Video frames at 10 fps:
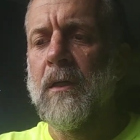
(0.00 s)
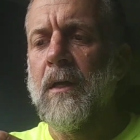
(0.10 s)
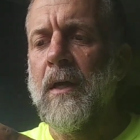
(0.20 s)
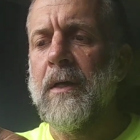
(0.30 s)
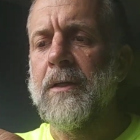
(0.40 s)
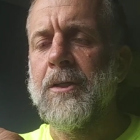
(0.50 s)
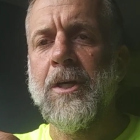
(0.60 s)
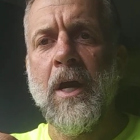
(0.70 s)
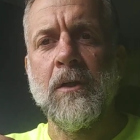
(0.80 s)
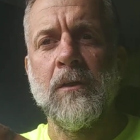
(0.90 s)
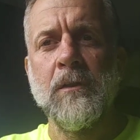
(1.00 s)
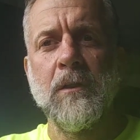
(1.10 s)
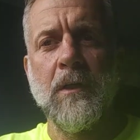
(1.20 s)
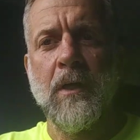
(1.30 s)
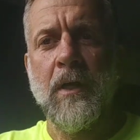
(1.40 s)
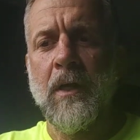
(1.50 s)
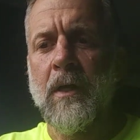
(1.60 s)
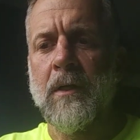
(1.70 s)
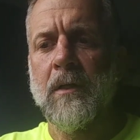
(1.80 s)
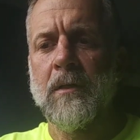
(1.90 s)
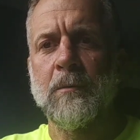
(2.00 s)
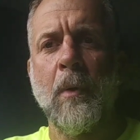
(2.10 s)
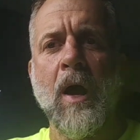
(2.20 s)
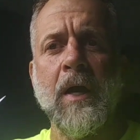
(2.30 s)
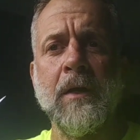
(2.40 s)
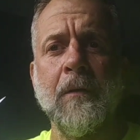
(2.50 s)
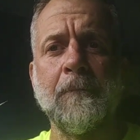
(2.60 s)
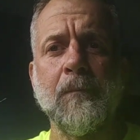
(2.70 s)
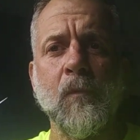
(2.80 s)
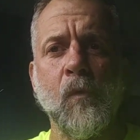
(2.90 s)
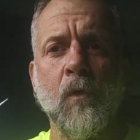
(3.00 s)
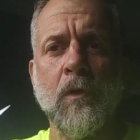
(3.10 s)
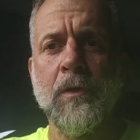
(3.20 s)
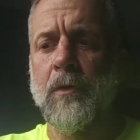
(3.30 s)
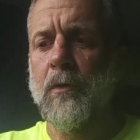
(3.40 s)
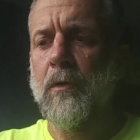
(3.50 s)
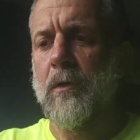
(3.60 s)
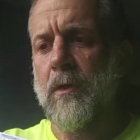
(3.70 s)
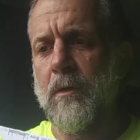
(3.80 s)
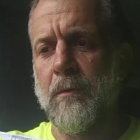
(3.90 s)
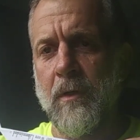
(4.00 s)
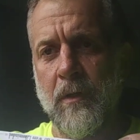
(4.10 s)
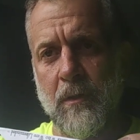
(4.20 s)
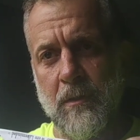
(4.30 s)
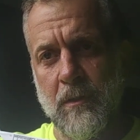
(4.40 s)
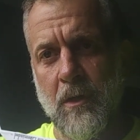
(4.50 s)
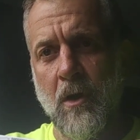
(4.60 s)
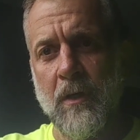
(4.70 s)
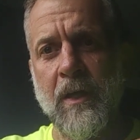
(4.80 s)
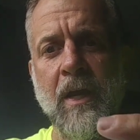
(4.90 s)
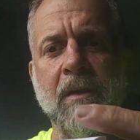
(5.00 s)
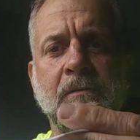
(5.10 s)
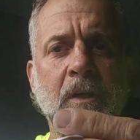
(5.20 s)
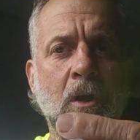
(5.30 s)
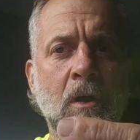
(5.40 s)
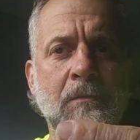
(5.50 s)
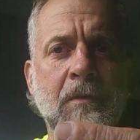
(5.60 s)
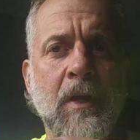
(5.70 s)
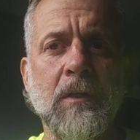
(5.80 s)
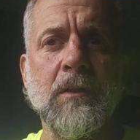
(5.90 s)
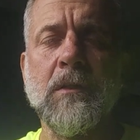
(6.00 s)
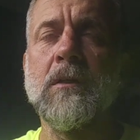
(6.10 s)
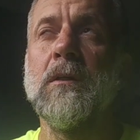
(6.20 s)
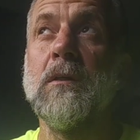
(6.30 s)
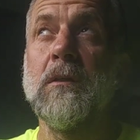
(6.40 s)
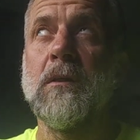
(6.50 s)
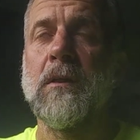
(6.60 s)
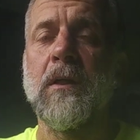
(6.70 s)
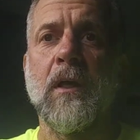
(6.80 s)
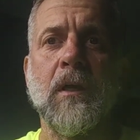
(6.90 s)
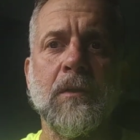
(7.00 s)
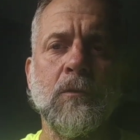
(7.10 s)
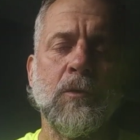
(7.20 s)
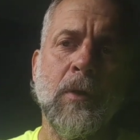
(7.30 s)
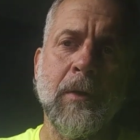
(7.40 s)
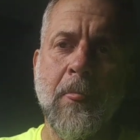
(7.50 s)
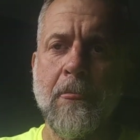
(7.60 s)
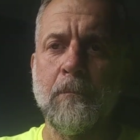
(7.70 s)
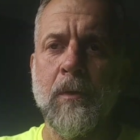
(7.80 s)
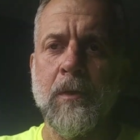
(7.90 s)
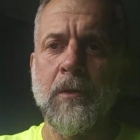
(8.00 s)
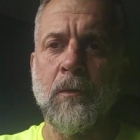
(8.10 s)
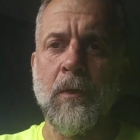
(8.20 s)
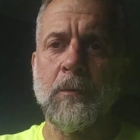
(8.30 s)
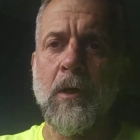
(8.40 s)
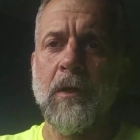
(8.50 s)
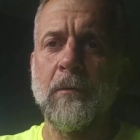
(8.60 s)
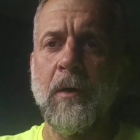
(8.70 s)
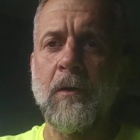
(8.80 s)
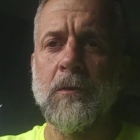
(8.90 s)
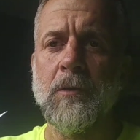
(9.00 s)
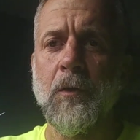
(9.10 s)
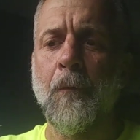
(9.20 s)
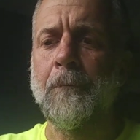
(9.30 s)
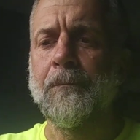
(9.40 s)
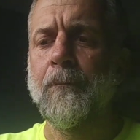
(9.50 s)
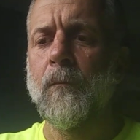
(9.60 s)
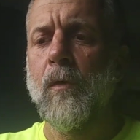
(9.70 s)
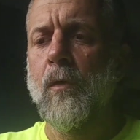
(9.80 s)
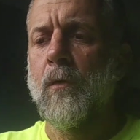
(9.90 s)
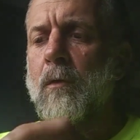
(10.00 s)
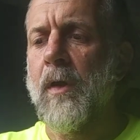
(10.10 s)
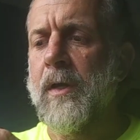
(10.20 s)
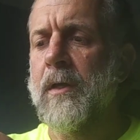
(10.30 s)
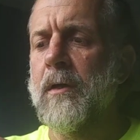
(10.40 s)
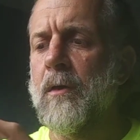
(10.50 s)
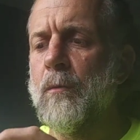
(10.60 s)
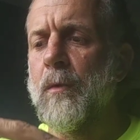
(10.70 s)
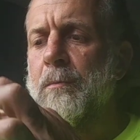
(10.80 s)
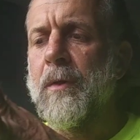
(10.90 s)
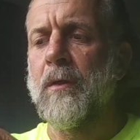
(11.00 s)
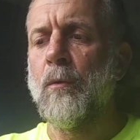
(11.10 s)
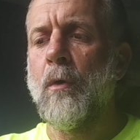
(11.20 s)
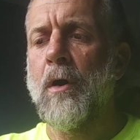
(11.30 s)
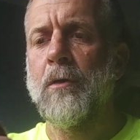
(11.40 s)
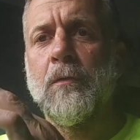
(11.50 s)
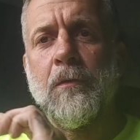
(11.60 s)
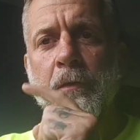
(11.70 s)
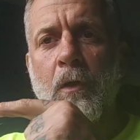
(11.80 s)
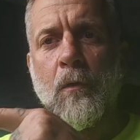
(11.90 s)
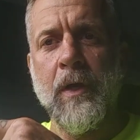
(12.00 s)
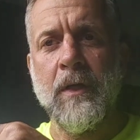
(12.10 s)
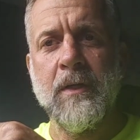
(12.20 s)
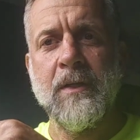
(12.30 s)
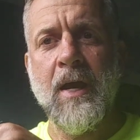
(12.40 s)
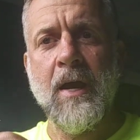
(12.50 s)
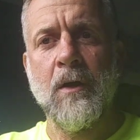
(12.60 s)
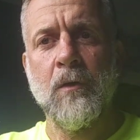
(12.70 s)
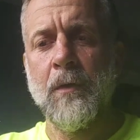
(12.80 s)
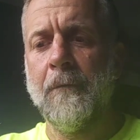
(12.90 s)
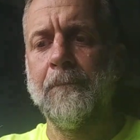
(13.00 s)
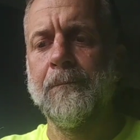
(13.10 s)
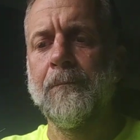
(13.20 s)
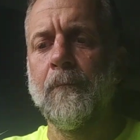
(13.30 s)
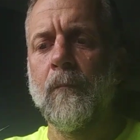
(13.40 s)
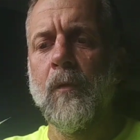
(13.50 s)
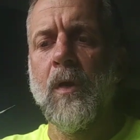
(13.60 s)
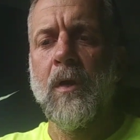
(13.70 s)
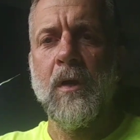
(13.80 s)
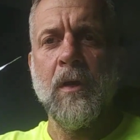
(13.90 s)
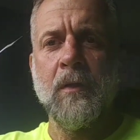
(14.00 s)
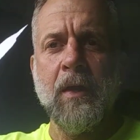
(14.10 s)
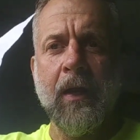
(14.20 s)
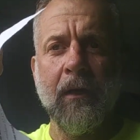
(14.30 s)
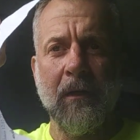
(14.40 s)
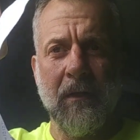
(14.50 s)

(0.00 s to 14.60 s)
a channel and a spine, or it's concave and convex. I think I got those right, but you know what I'm talking about. So right here would be the water flowing down, and that